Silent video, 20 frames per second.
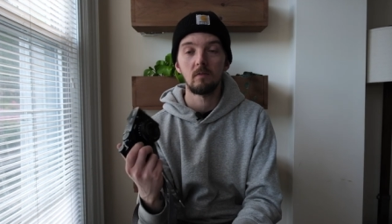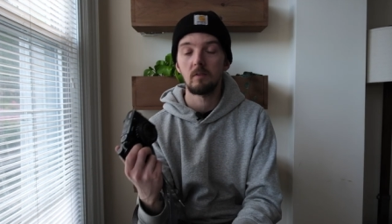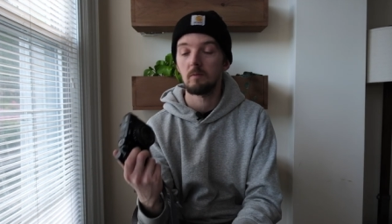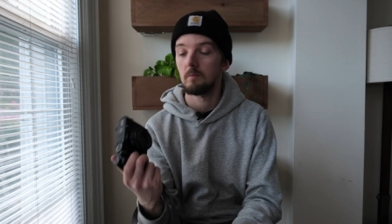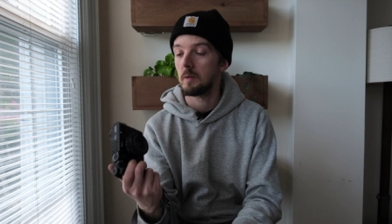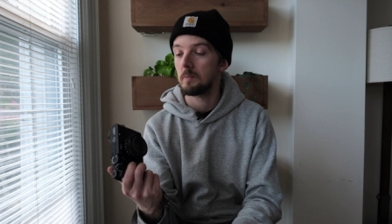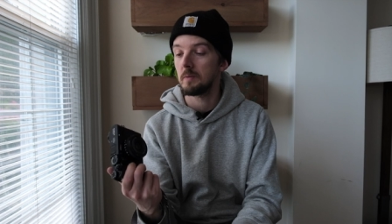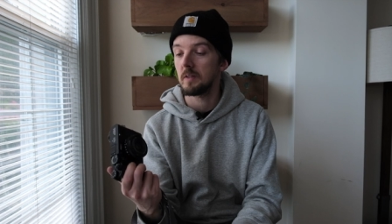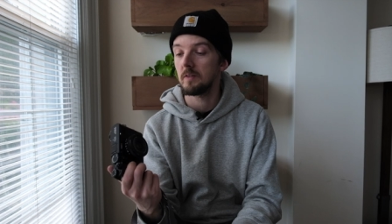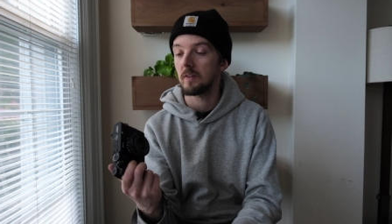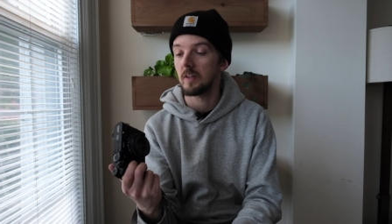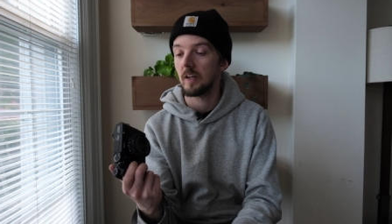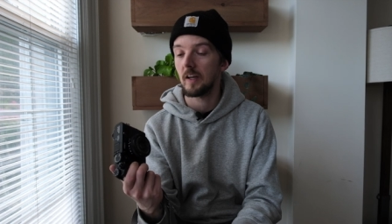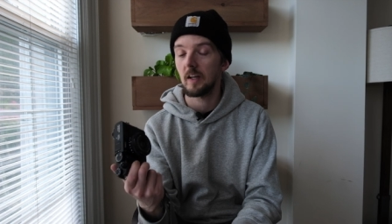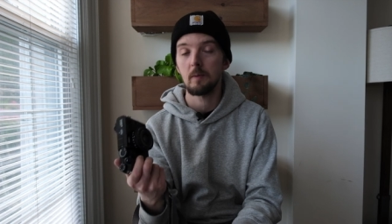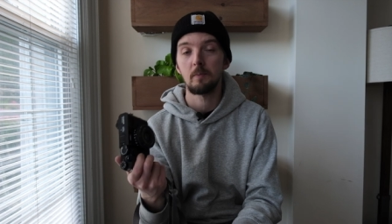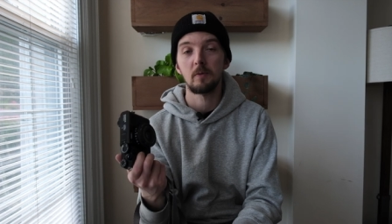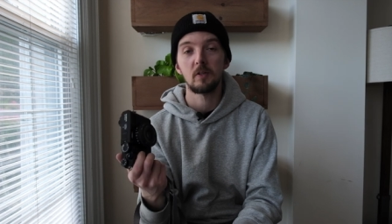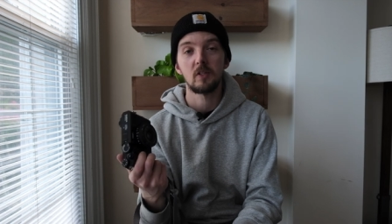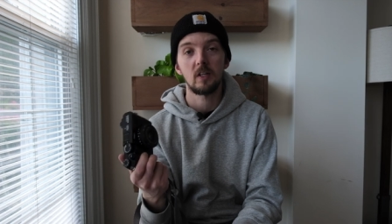maybe even
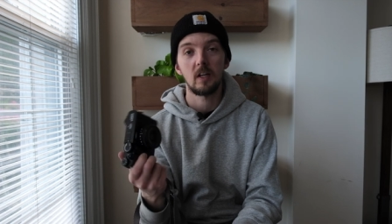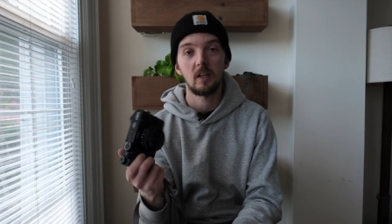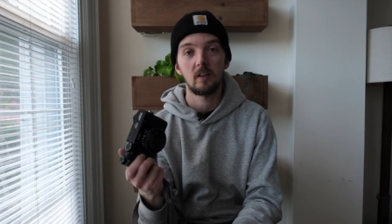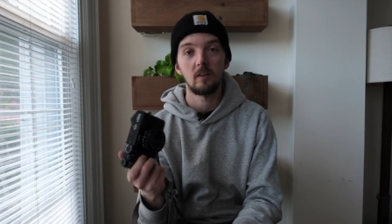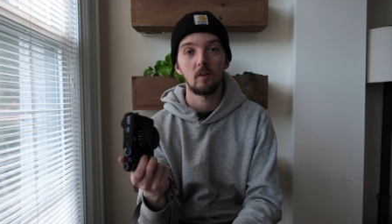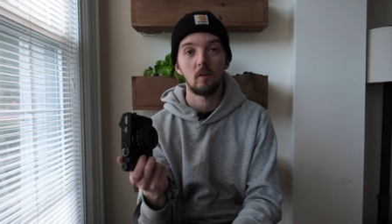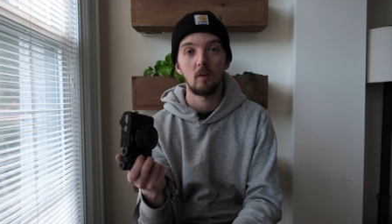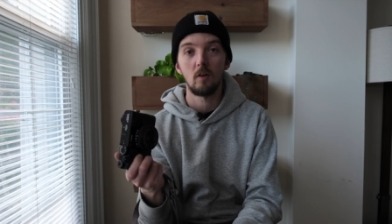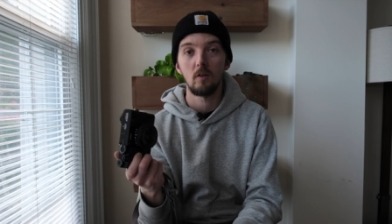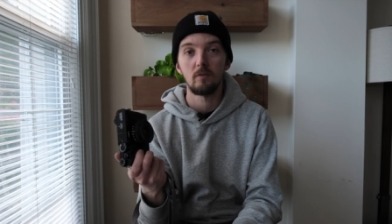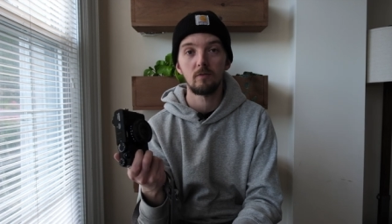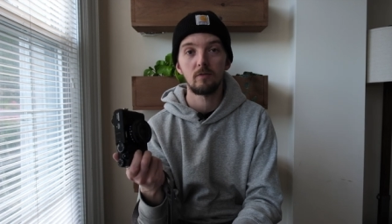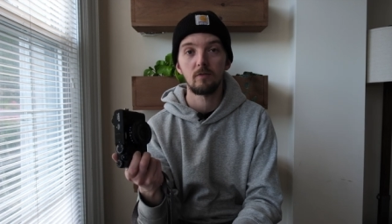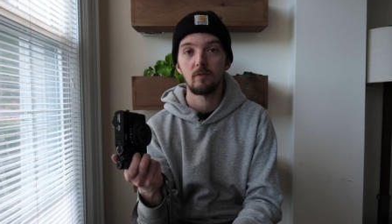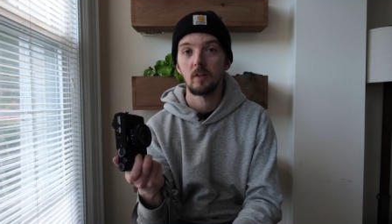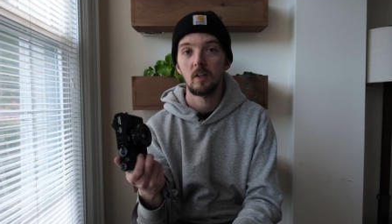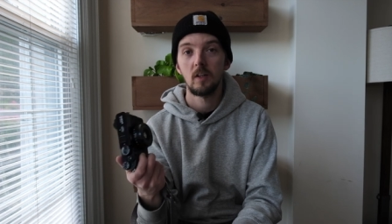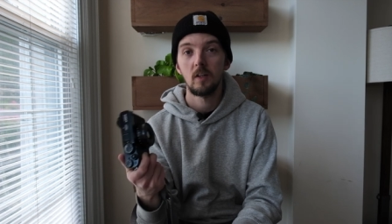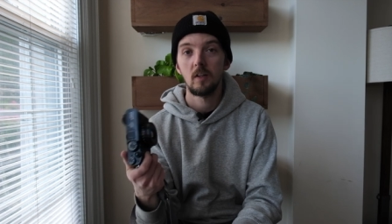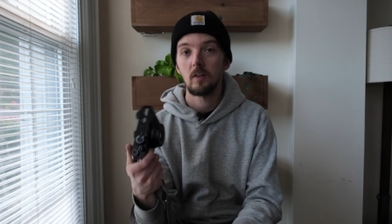ninety percent of
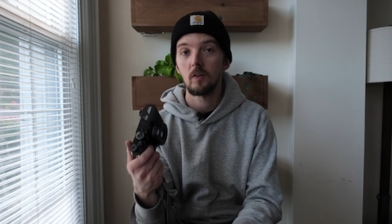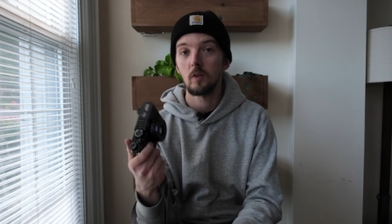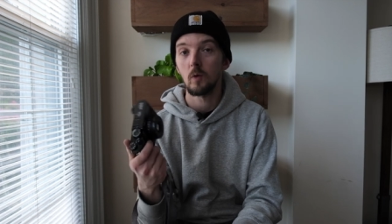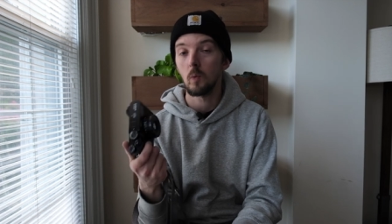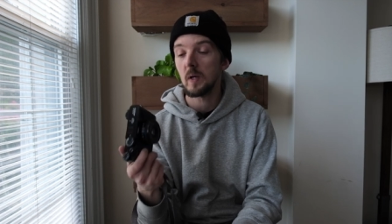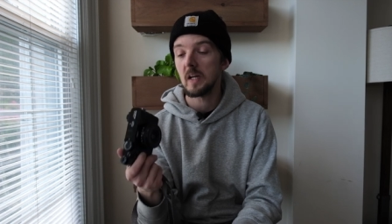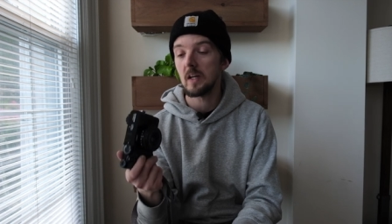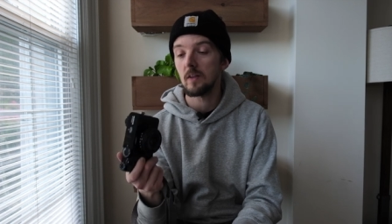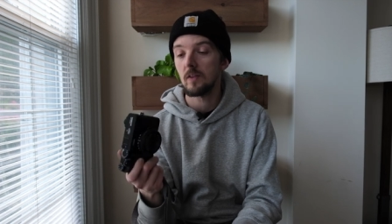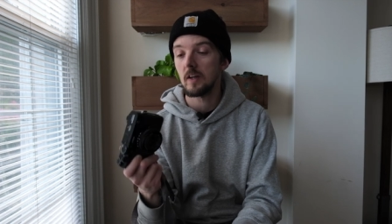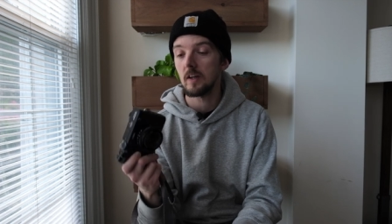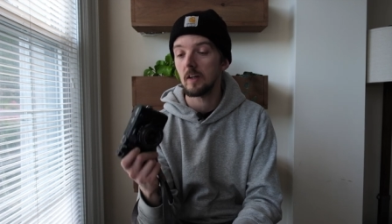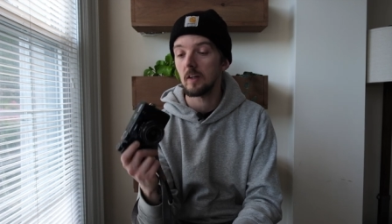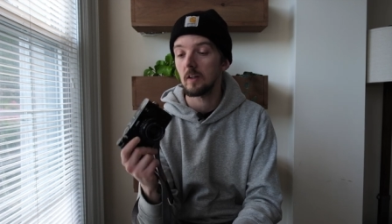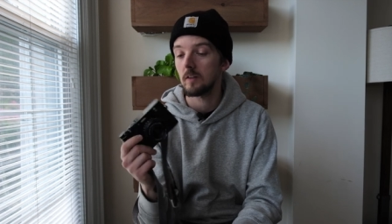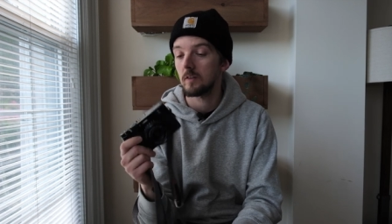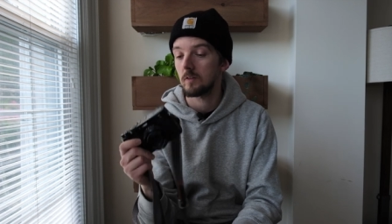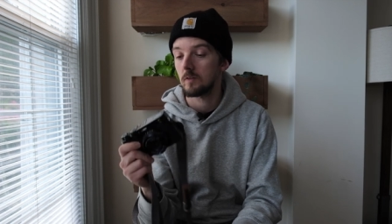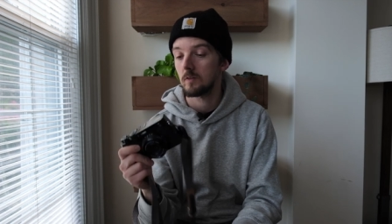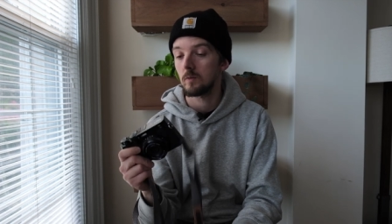the way
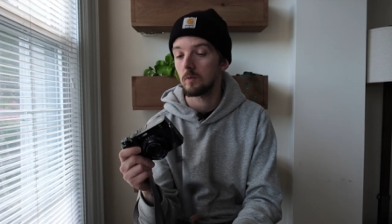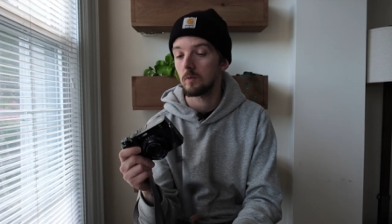there